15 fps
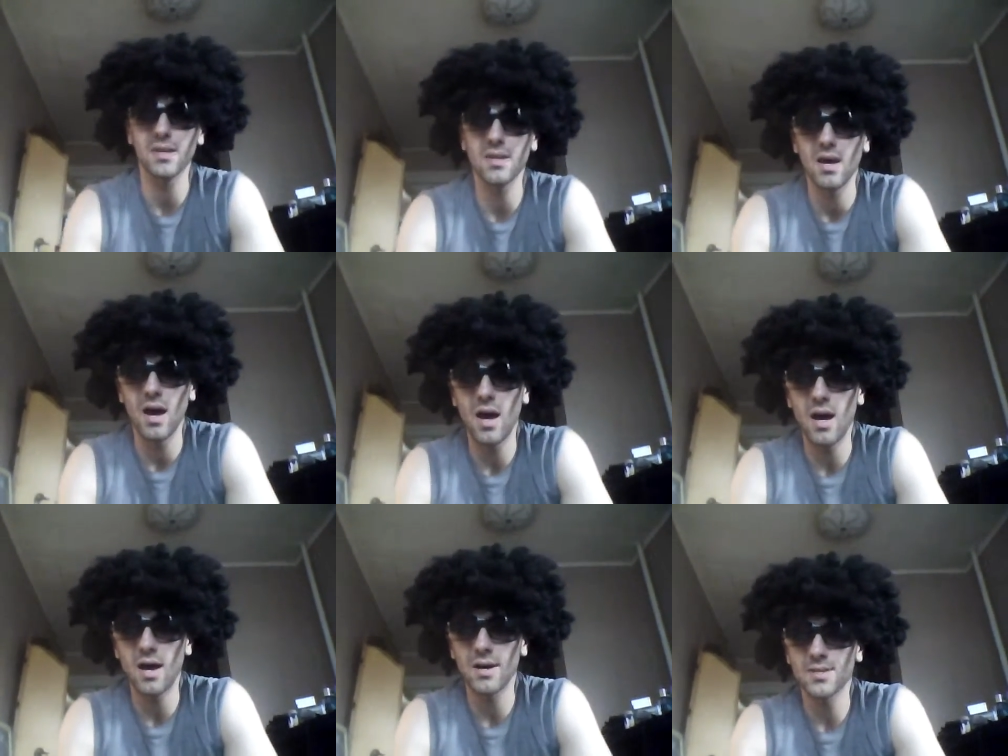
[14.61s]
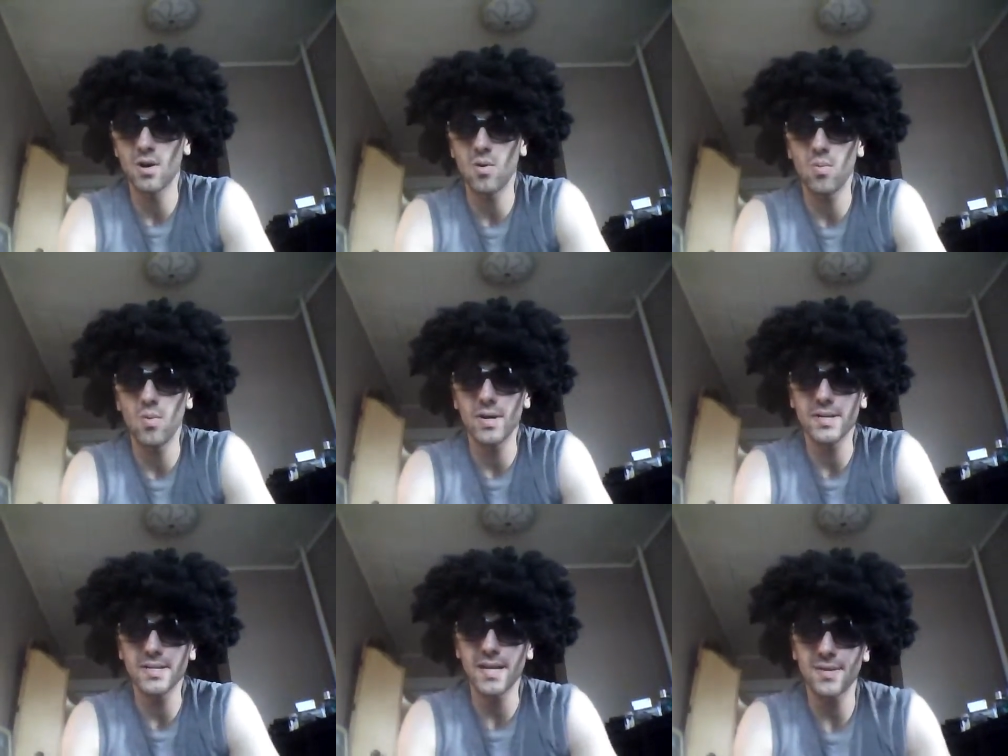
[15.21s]
Uh, you know,
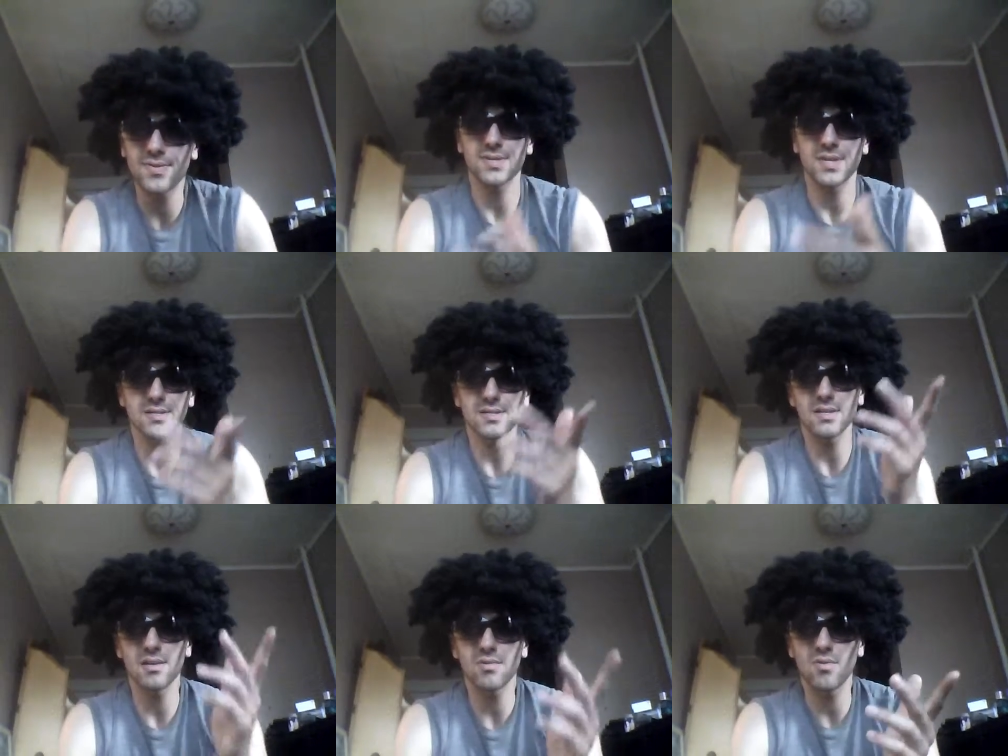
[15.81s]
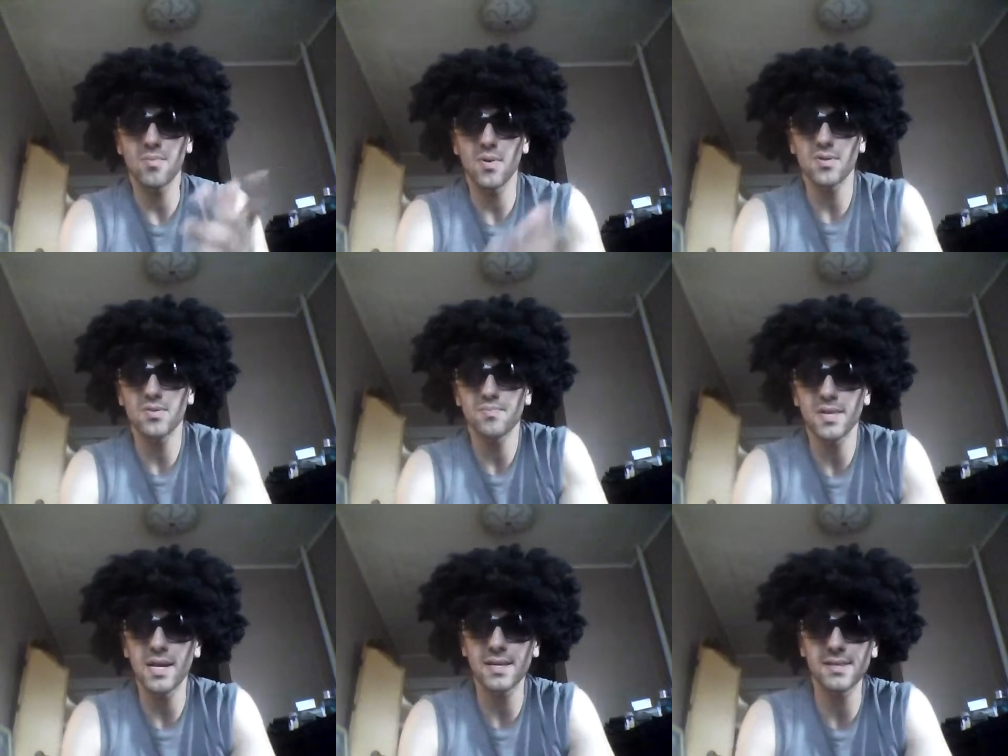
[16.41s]
one got the sense that they were
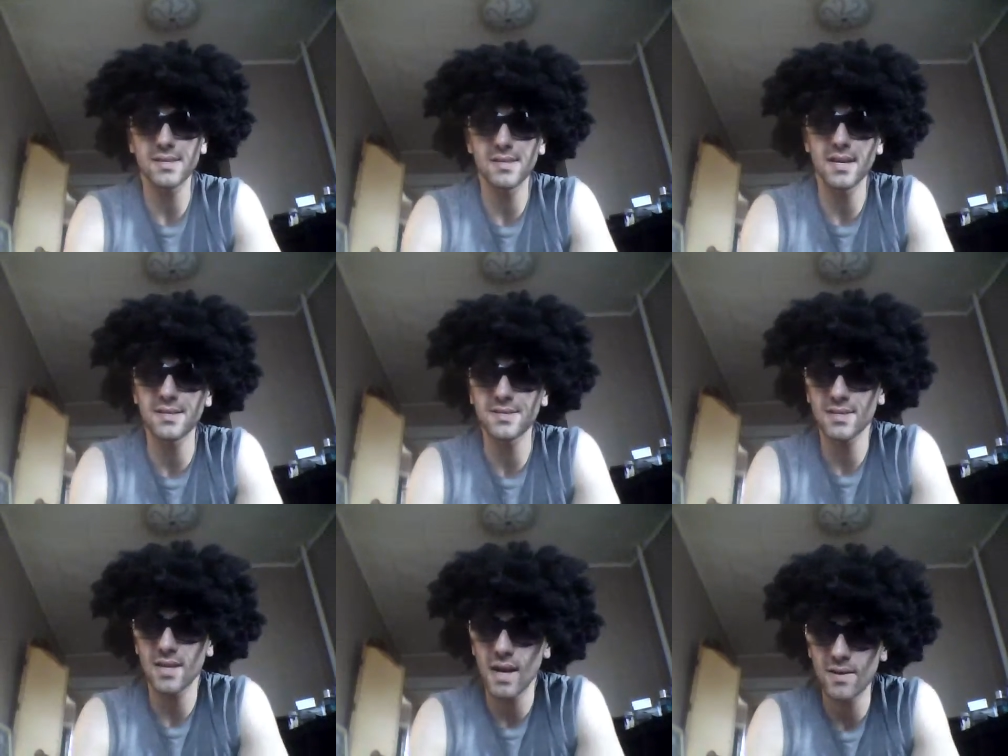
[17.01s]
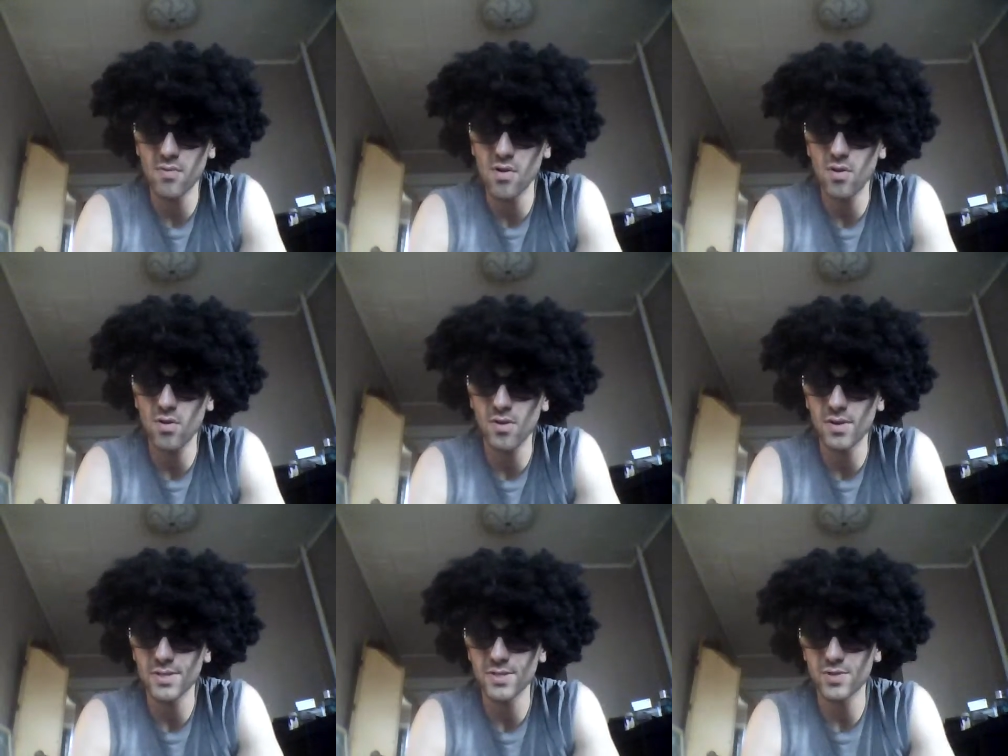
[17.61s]
both playing the nice guy
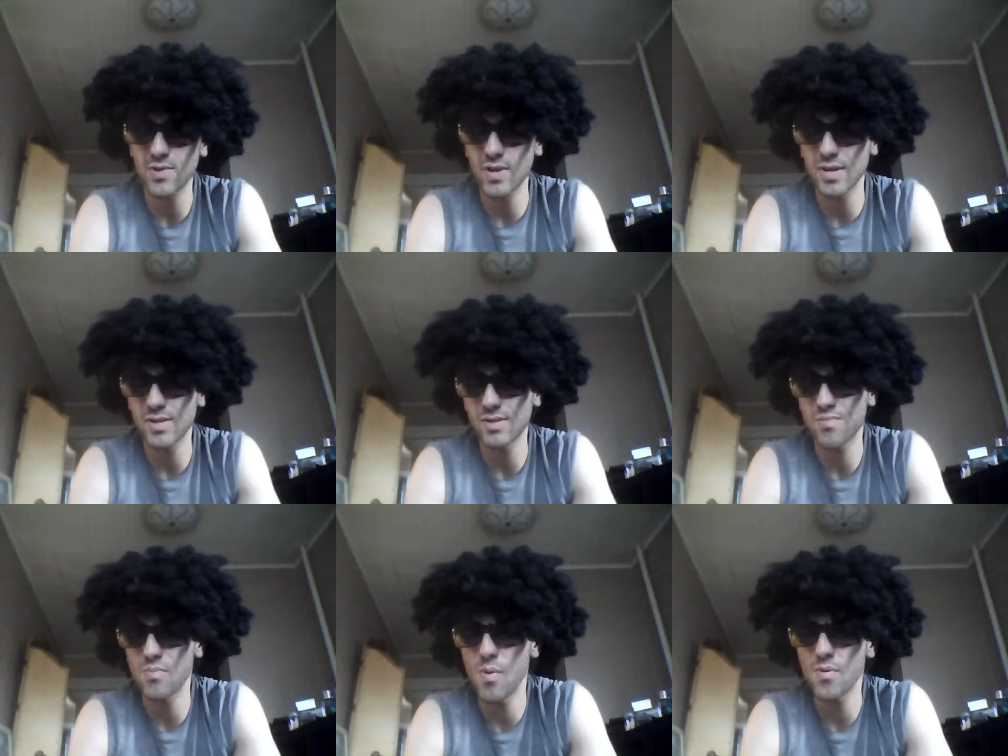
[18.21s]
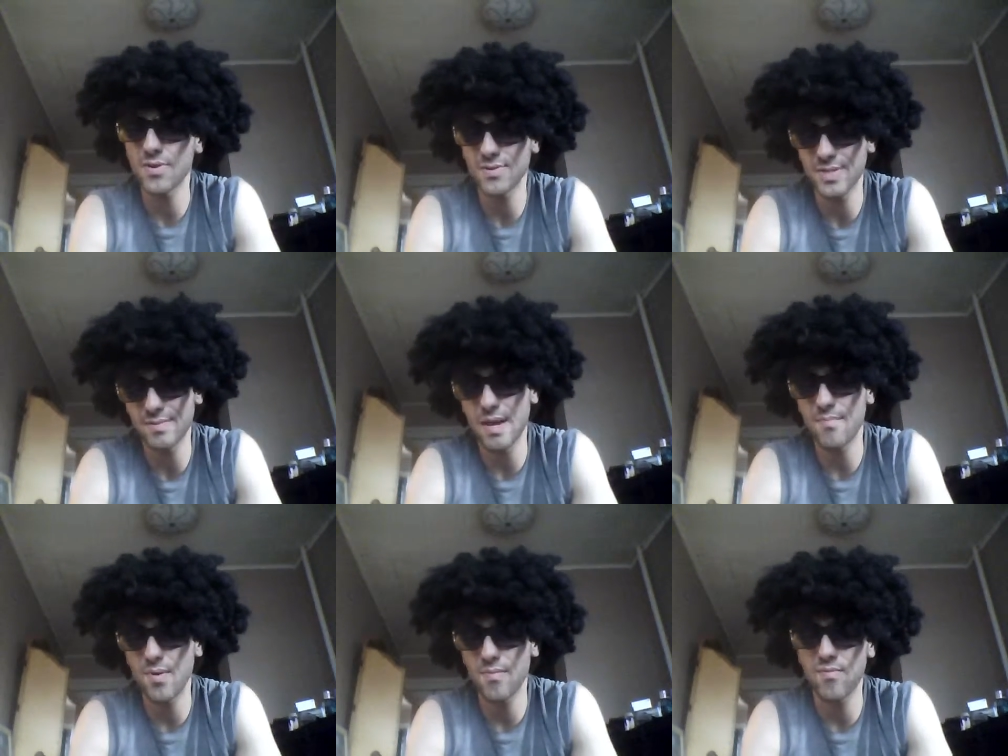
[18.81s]
role and trying to promote their
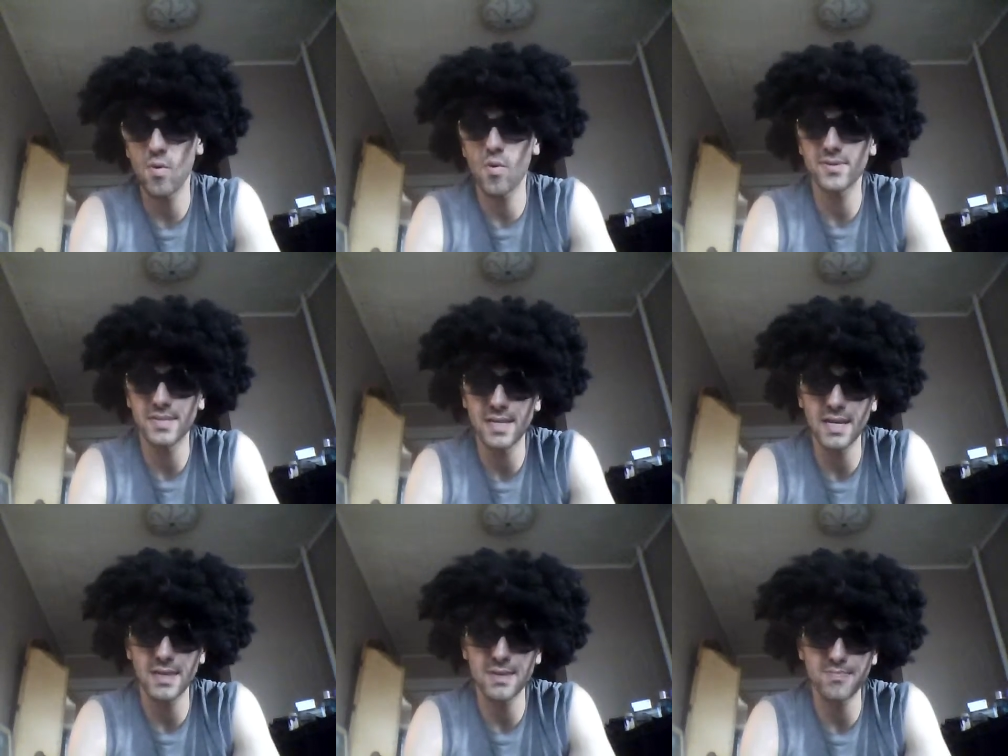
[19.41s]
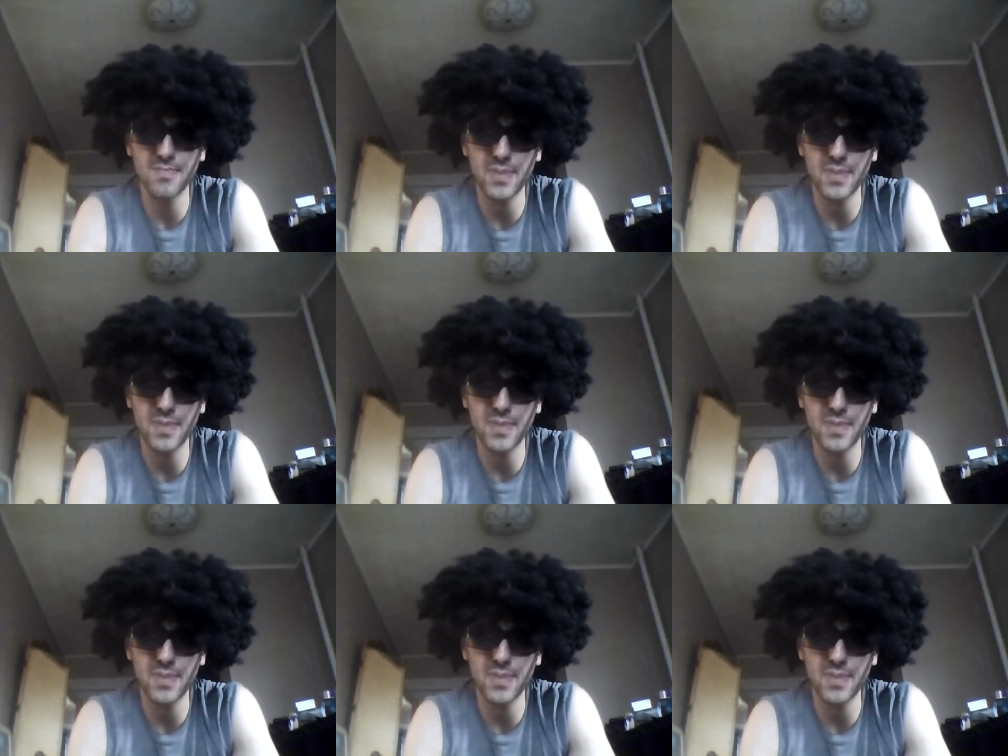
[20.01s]
September 14th